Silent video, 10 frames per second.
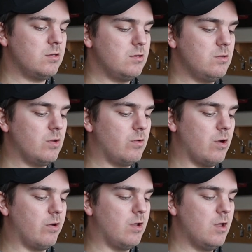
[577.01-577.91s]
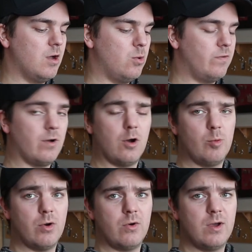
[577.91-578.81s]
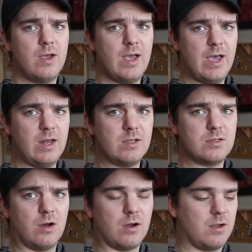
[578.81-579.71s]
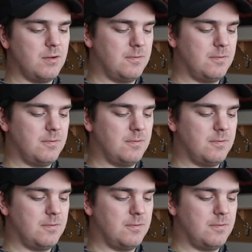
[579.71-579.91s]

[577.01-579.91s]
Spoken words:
to the road with a hobo and his dog.